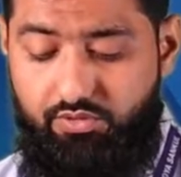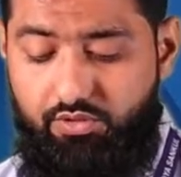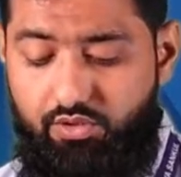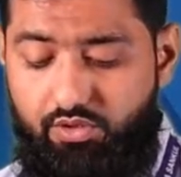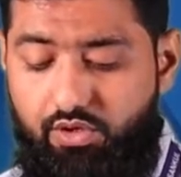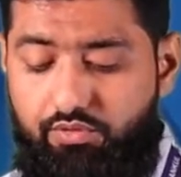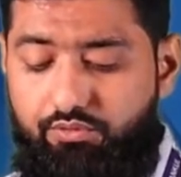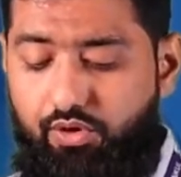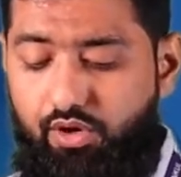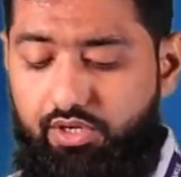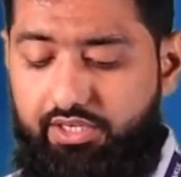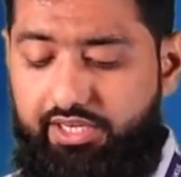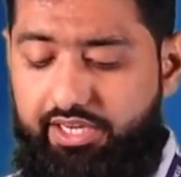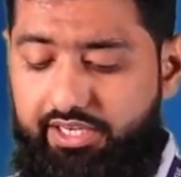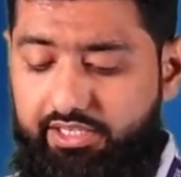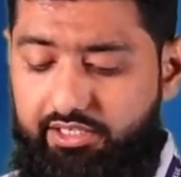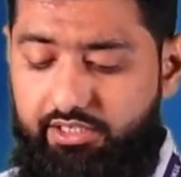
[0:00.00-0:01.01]
For
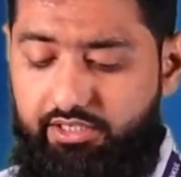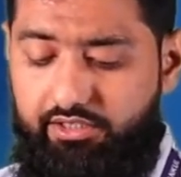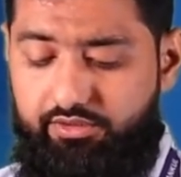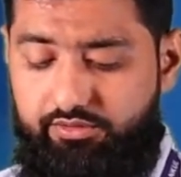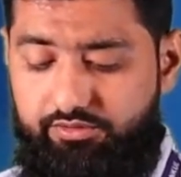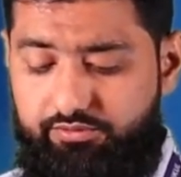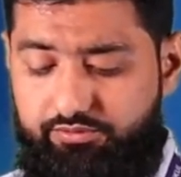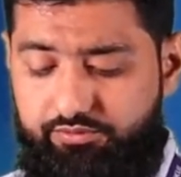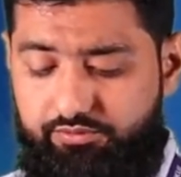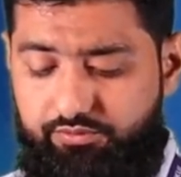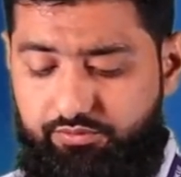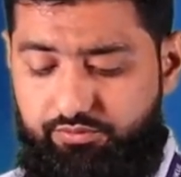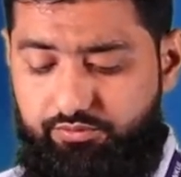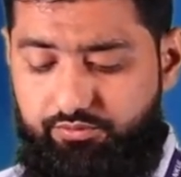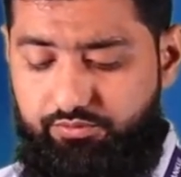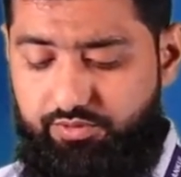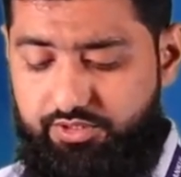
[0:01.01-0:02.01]
that,
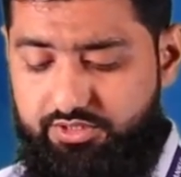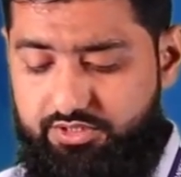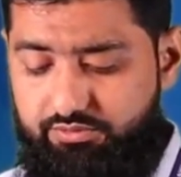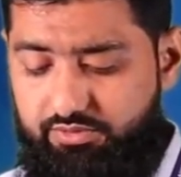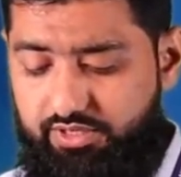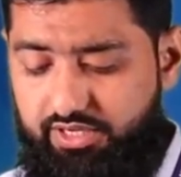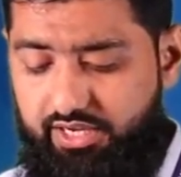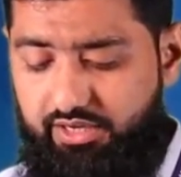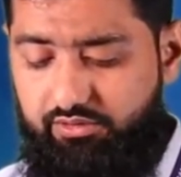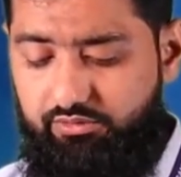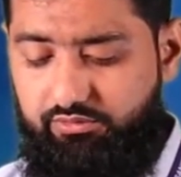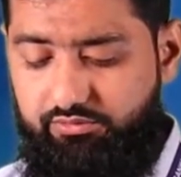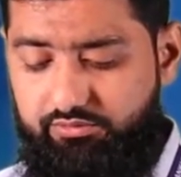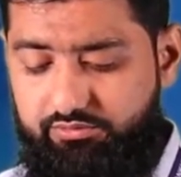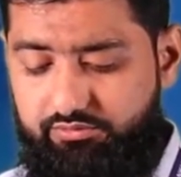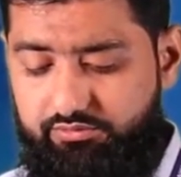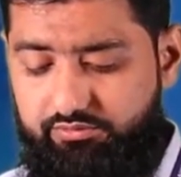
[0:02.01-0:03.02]
first we have,
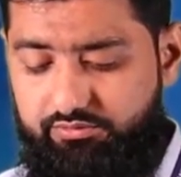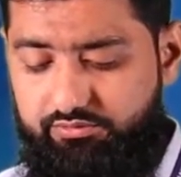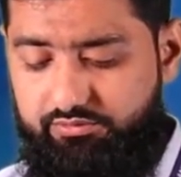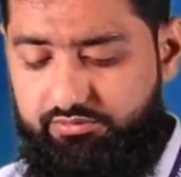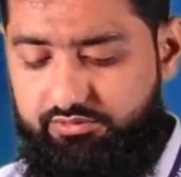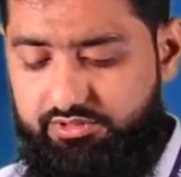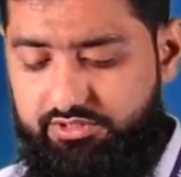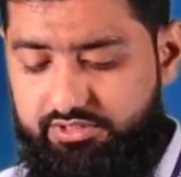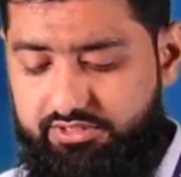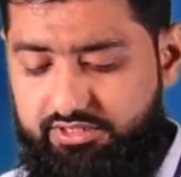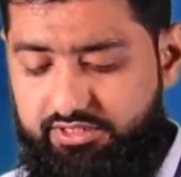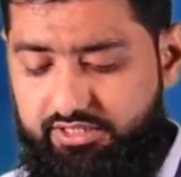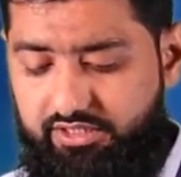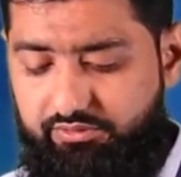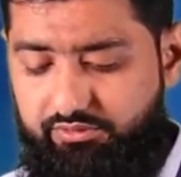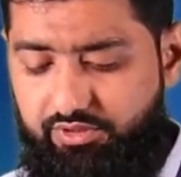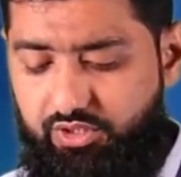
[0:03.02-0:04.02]
just
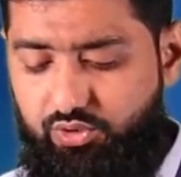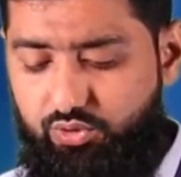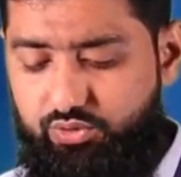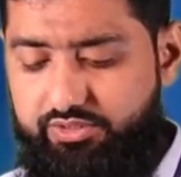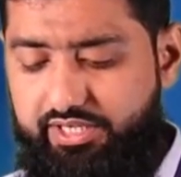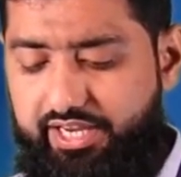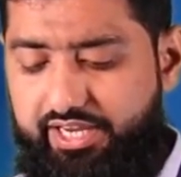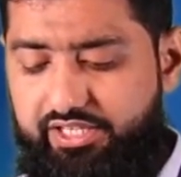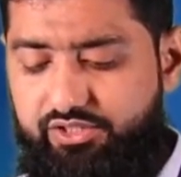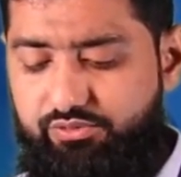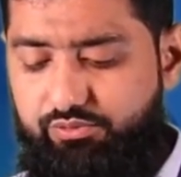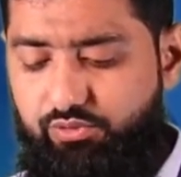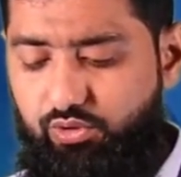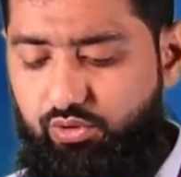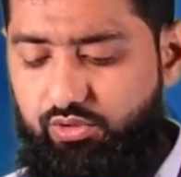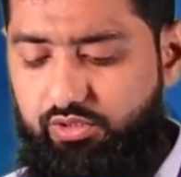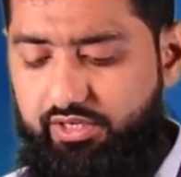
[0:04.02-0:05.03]
here we use
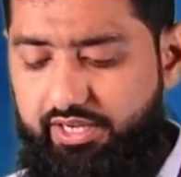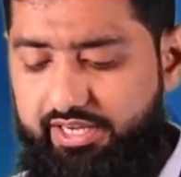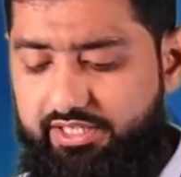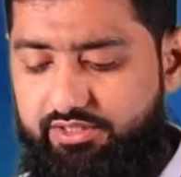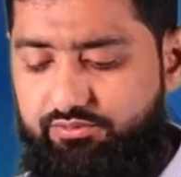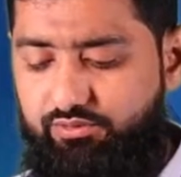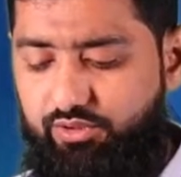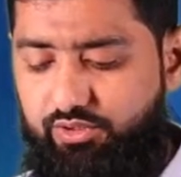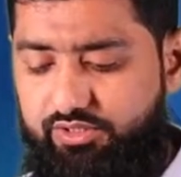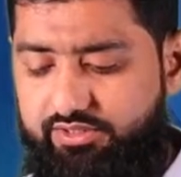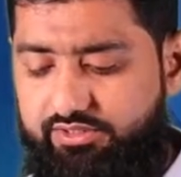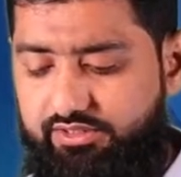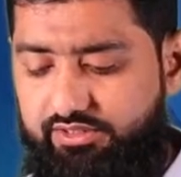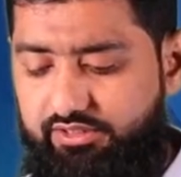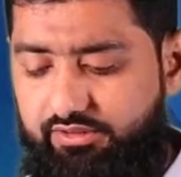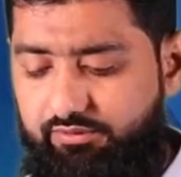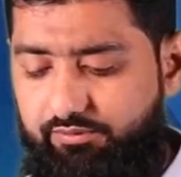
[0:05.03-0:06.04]
h4. H4 is
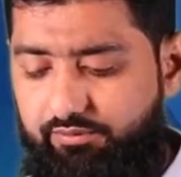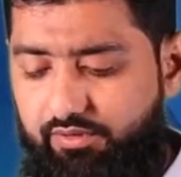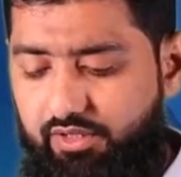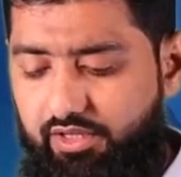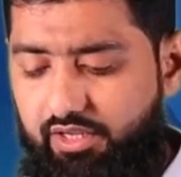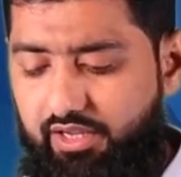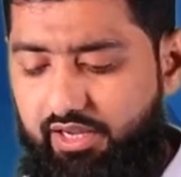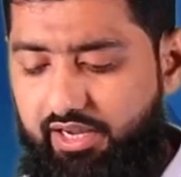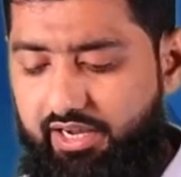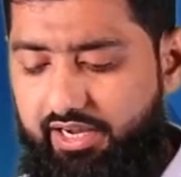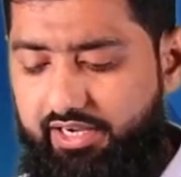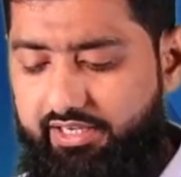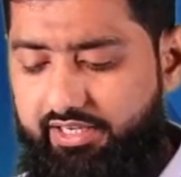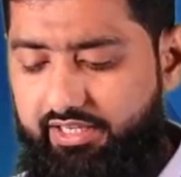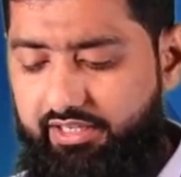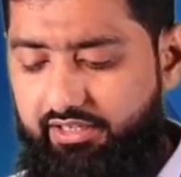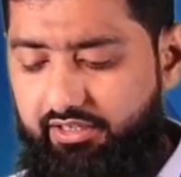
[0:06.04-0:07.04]
a
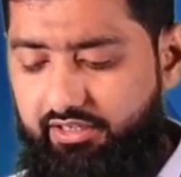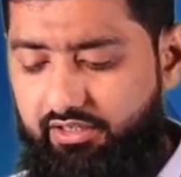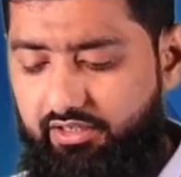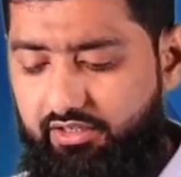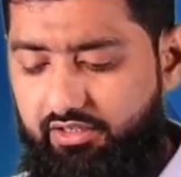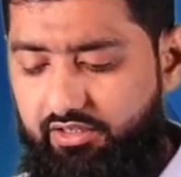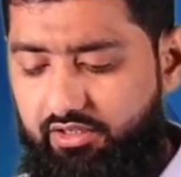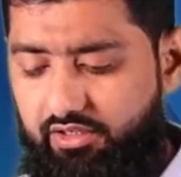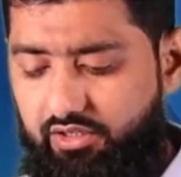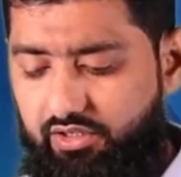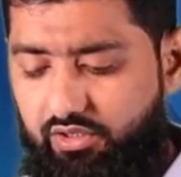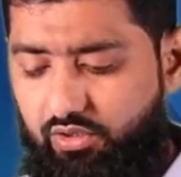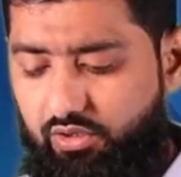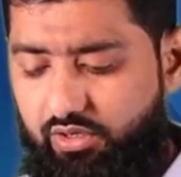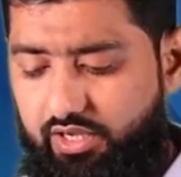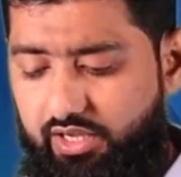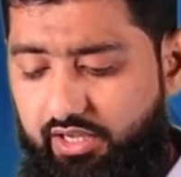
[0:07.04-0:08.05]
heading.
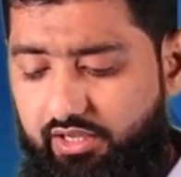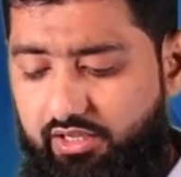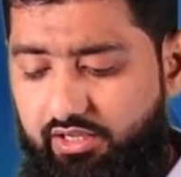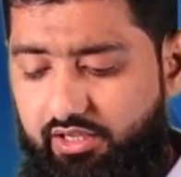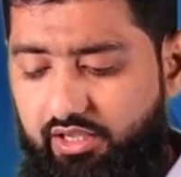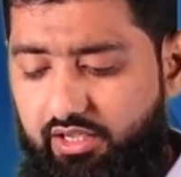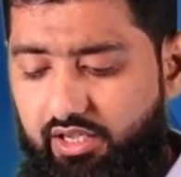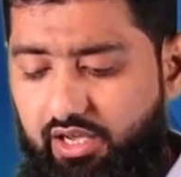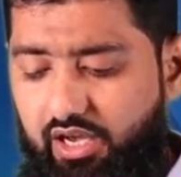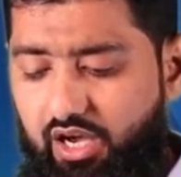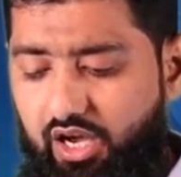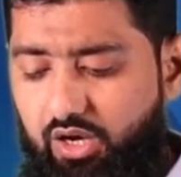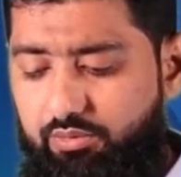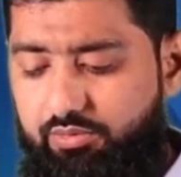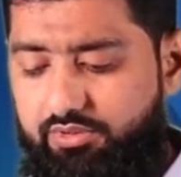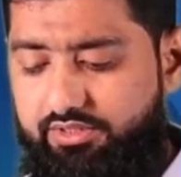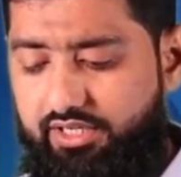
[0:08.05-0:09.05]
Okay,
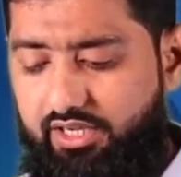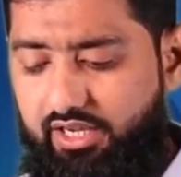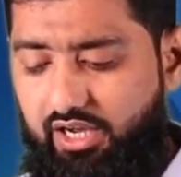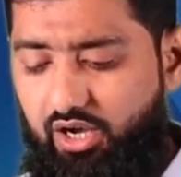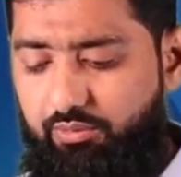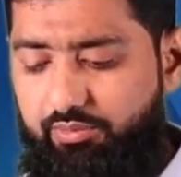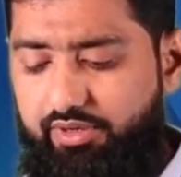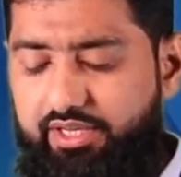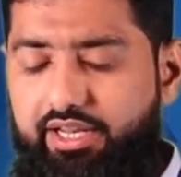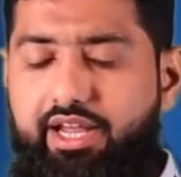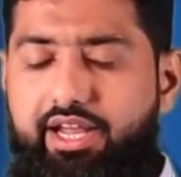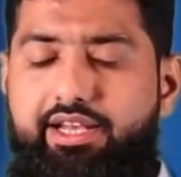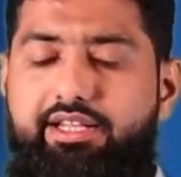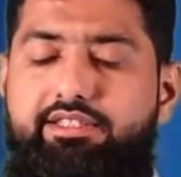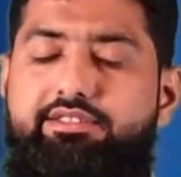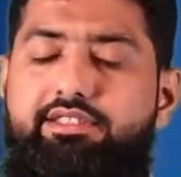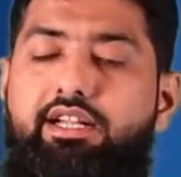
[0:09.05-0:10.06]
how many
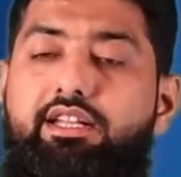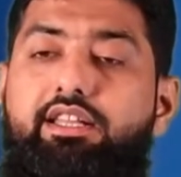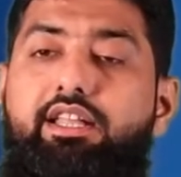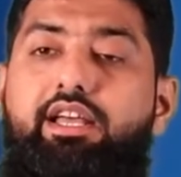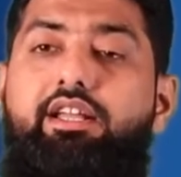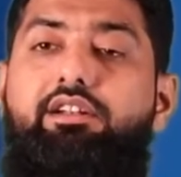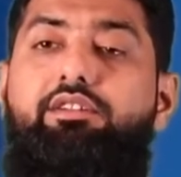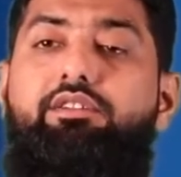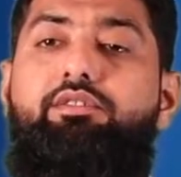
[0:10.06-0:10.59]
headings are there?